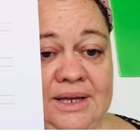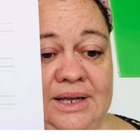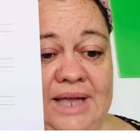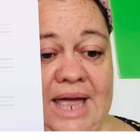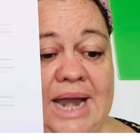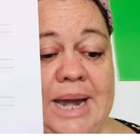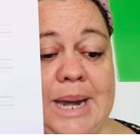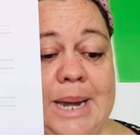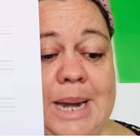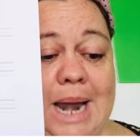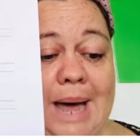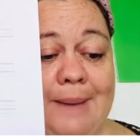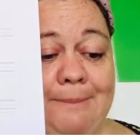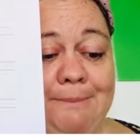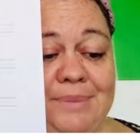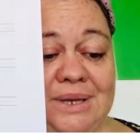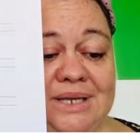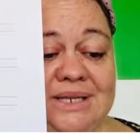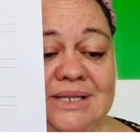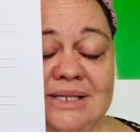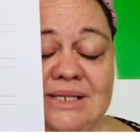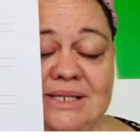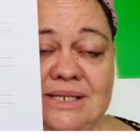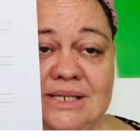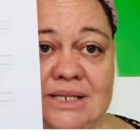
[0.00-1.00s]
and
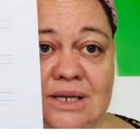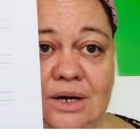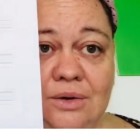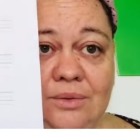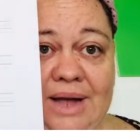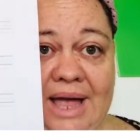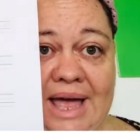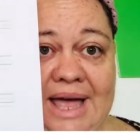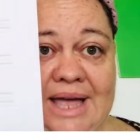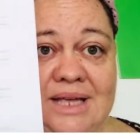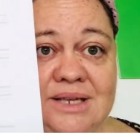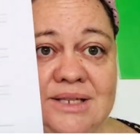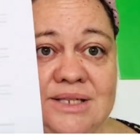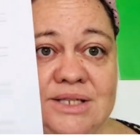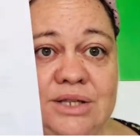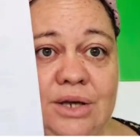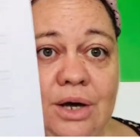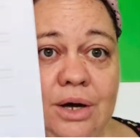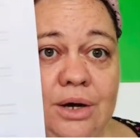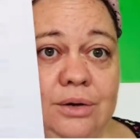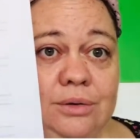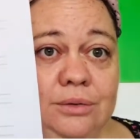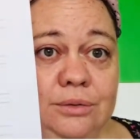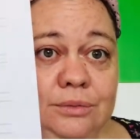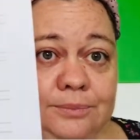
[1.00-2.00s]
numbers, okay?
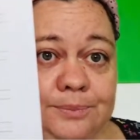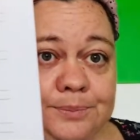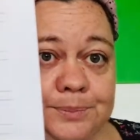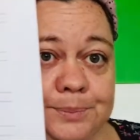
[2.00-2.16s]
So